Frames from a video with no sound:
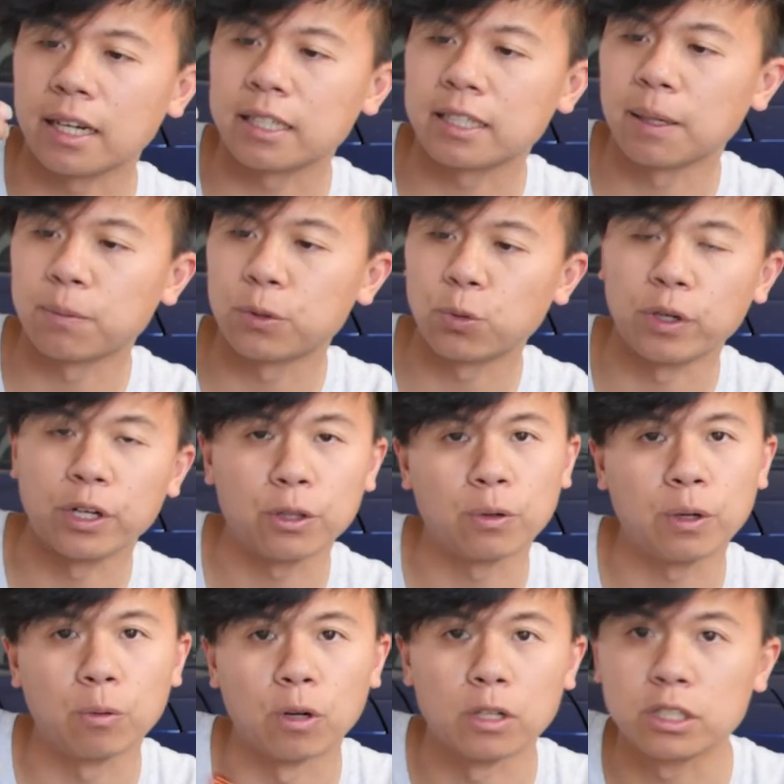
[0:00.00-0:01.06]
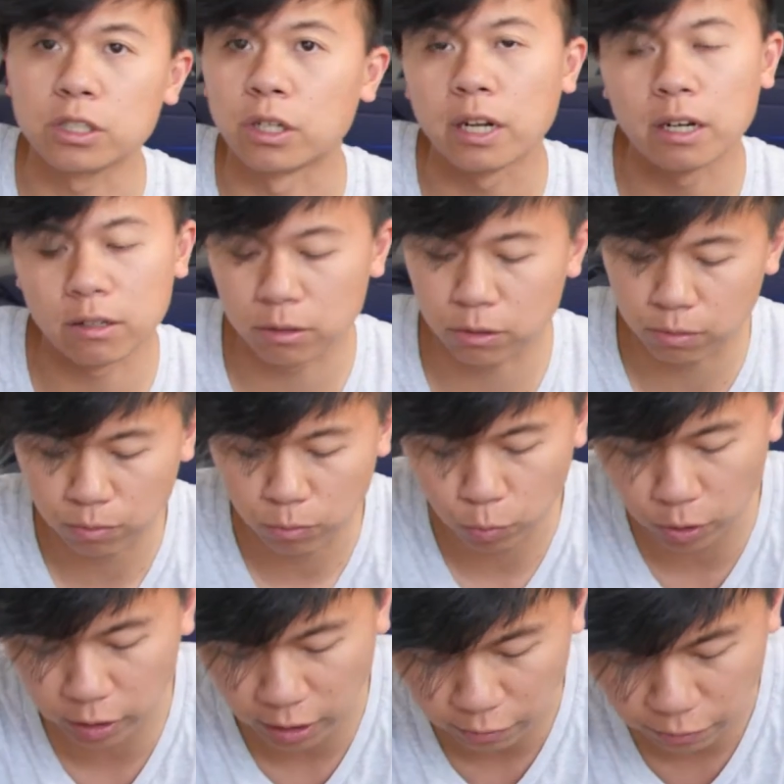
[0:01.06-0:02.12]
except 23 watts, so now it's
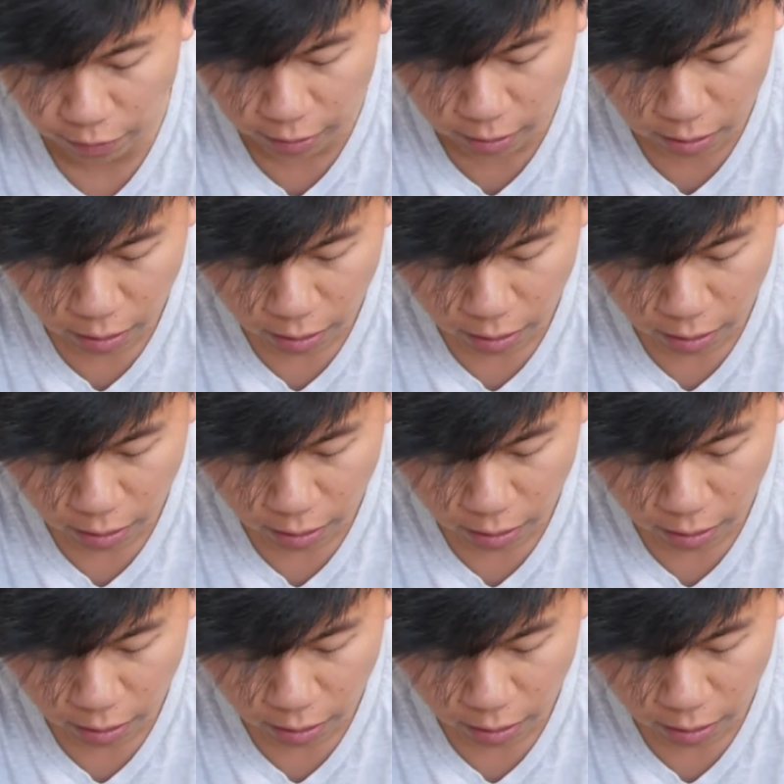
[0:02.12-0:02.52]
working fine.